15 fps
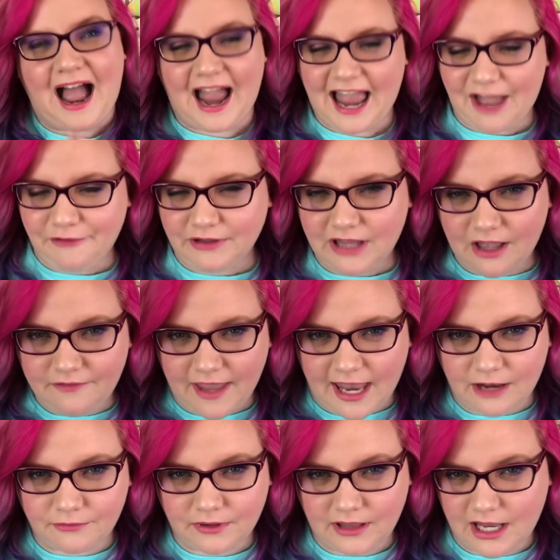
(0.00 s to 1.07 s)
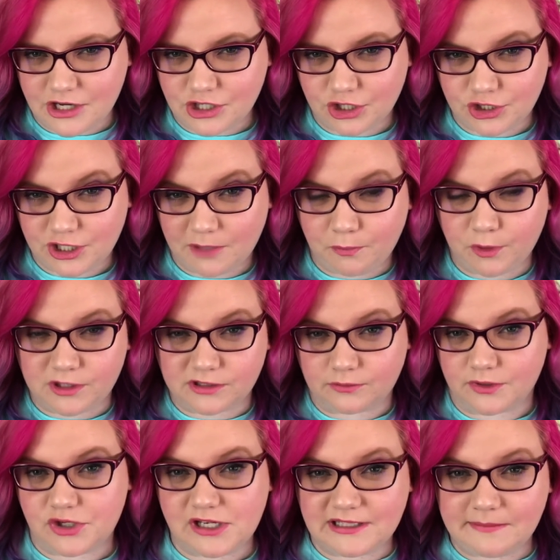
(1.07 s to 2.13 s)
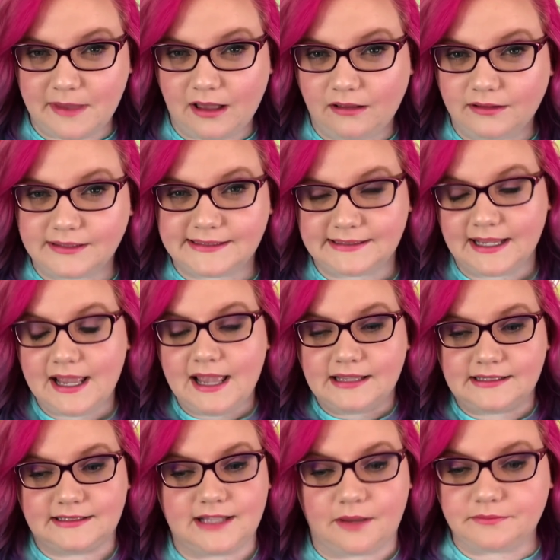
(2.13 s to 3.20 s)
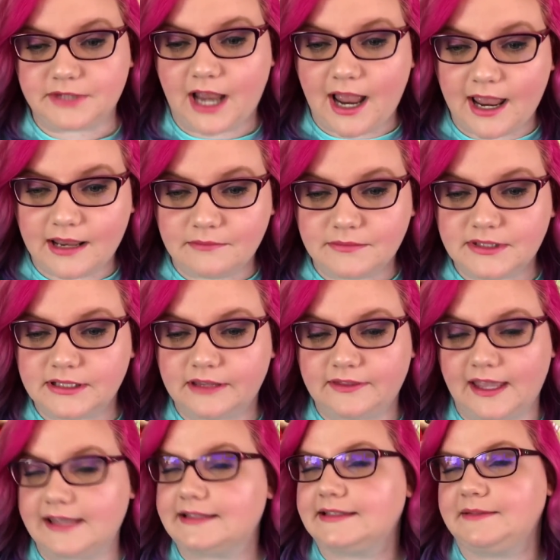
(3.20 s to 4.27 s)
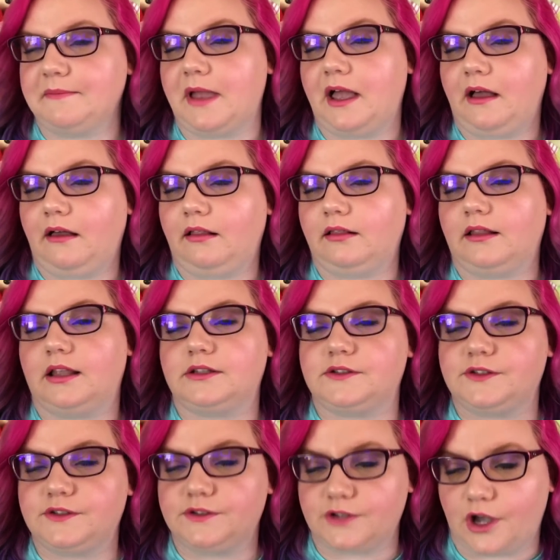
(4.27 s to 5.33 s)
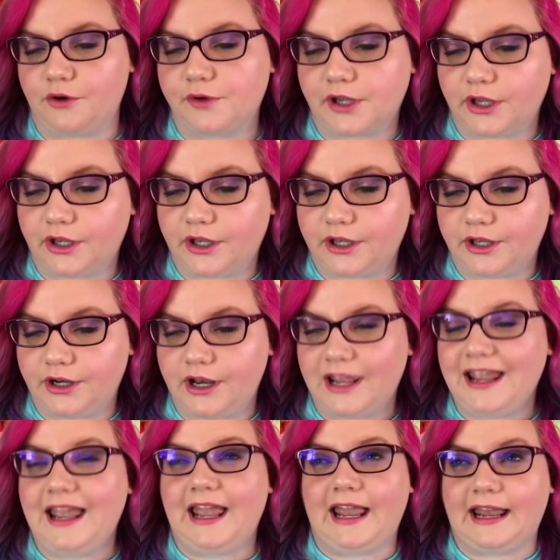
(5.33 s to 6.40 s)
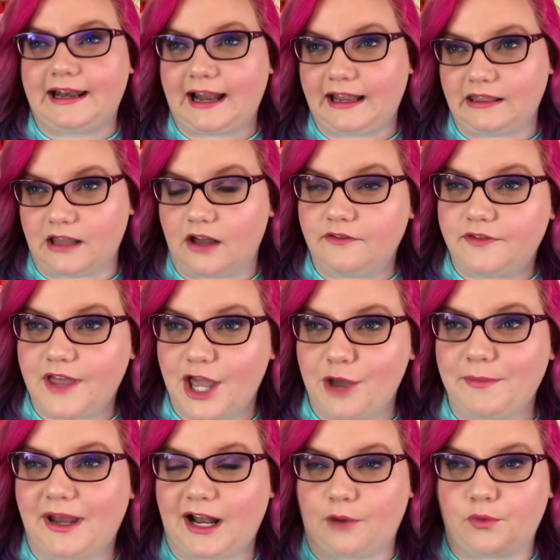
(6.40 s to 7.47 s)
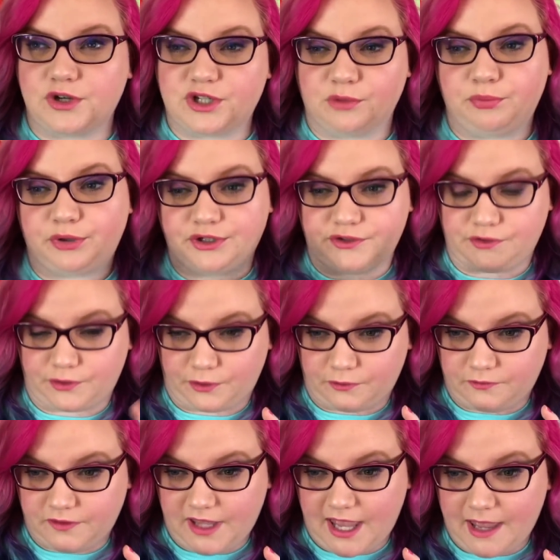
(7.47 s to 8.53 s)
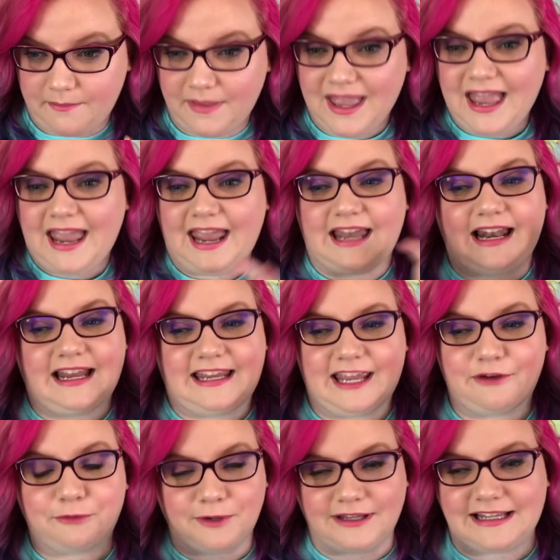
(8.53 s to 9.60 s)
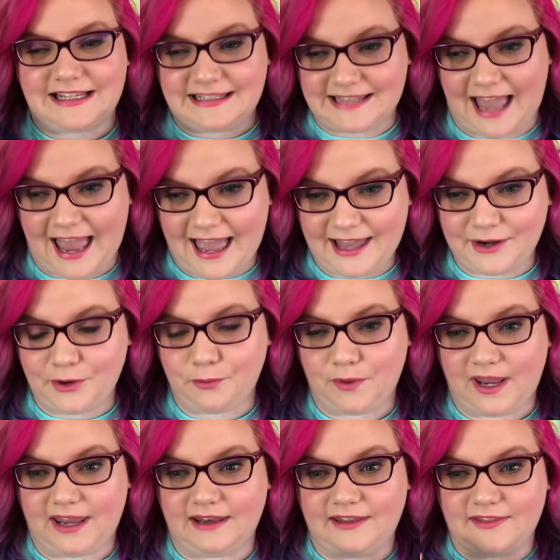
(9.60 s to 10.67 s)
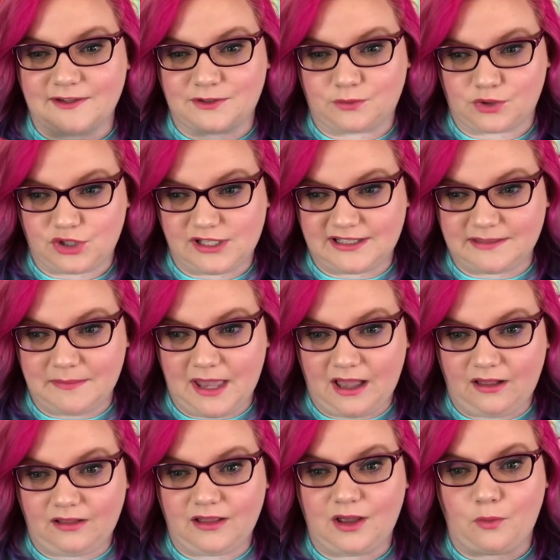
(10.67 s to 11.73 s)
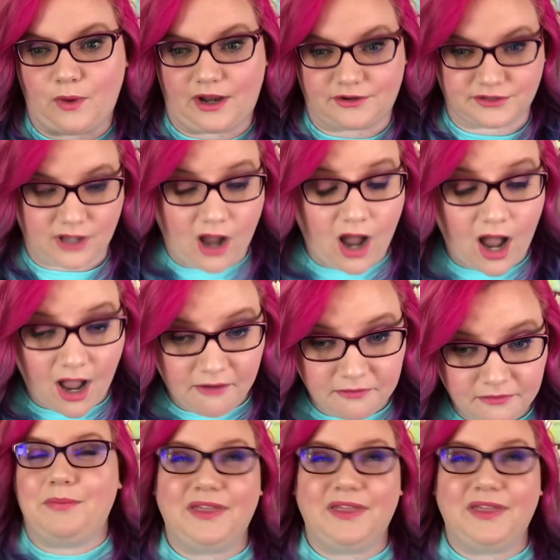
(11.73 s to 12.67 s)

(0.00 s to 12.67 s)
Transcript: I have a love-hate relationship with Squishy smells. Sometimes they smell so good and I love them and I want to preserve them, and I get really sad when the Squishy smell wears off.